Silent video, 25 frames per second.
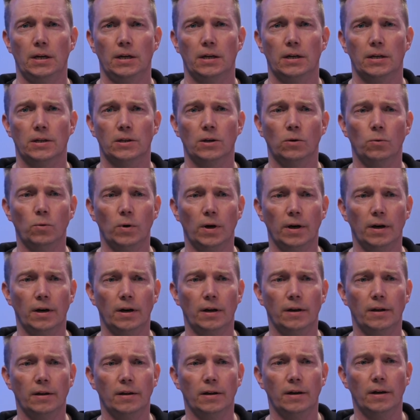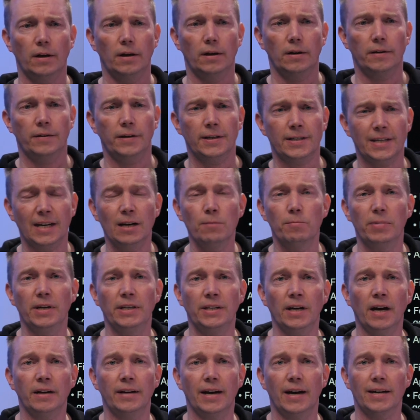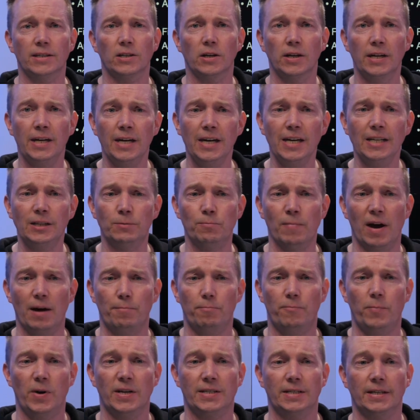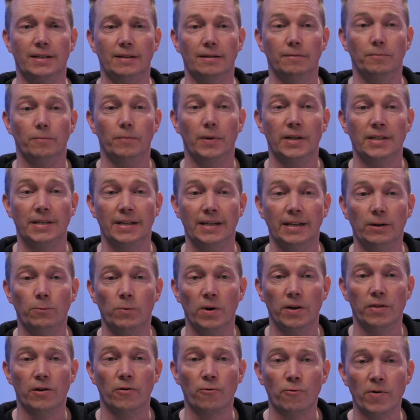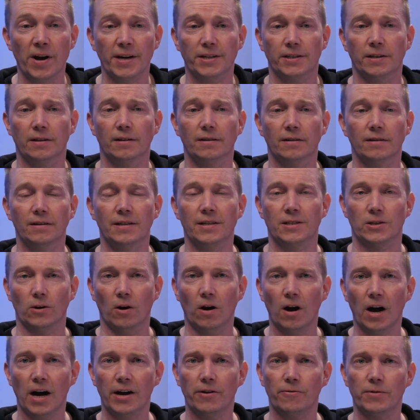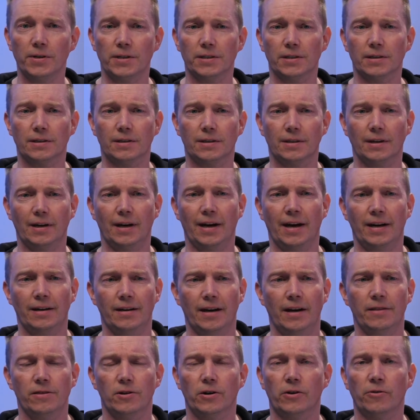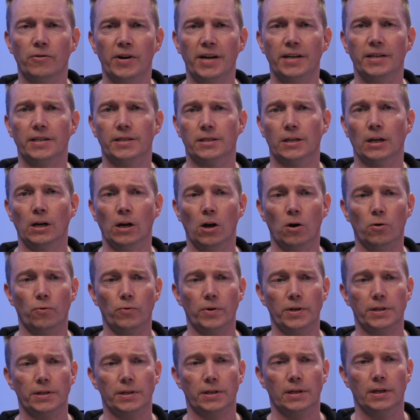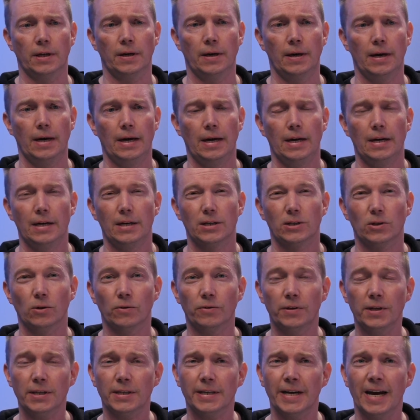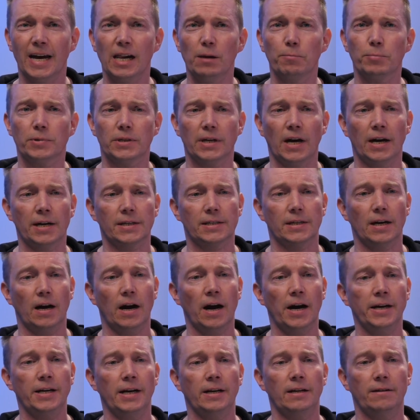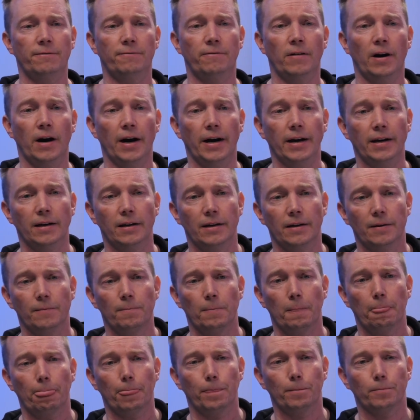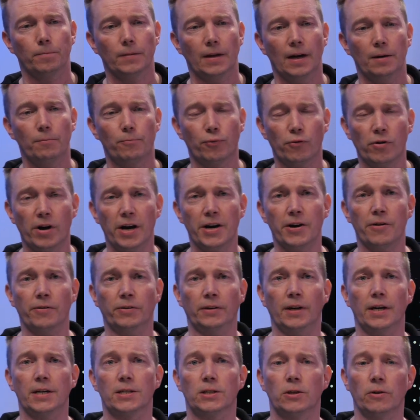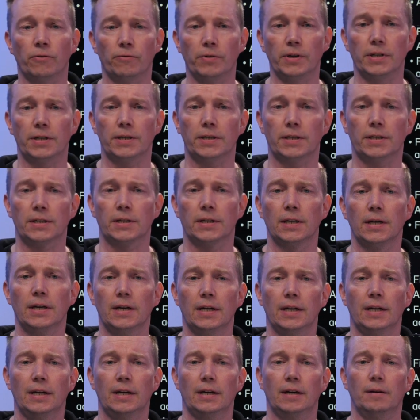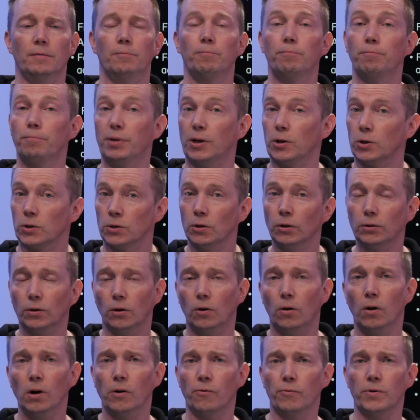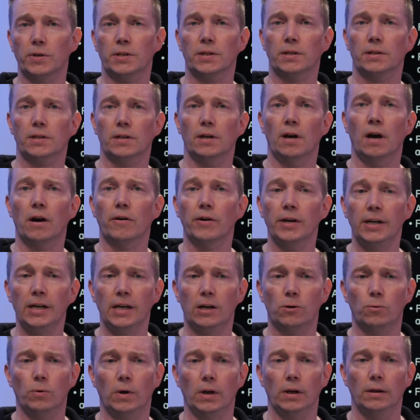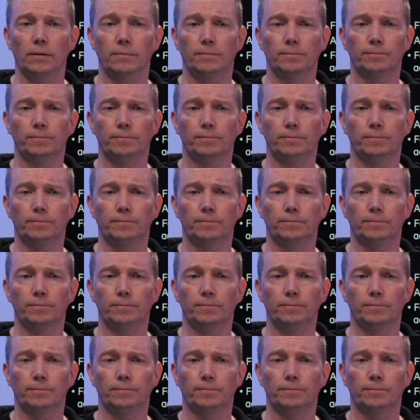So this can be done as a heat map, basically where the red is the high risk and the green is the low risk. So this helps us identify and prioritize the risks, because not all risks are equal.